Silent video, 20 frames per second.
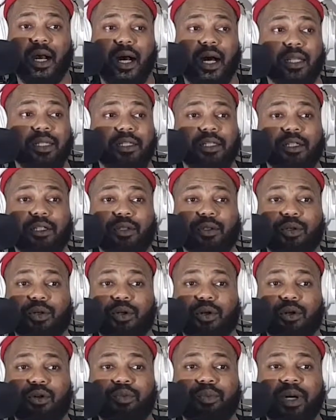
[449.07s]
And the
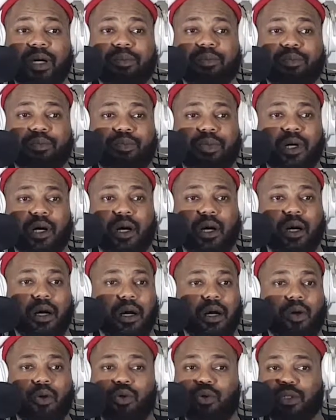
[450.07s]
urban
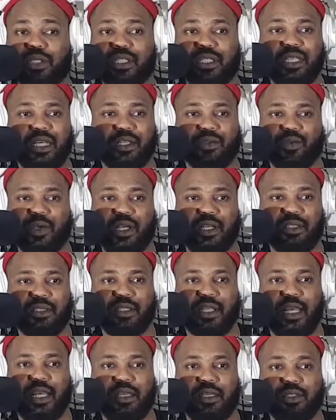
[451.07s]
hoodies as well
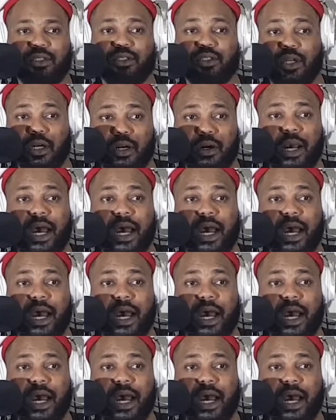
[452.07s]
is like, yo,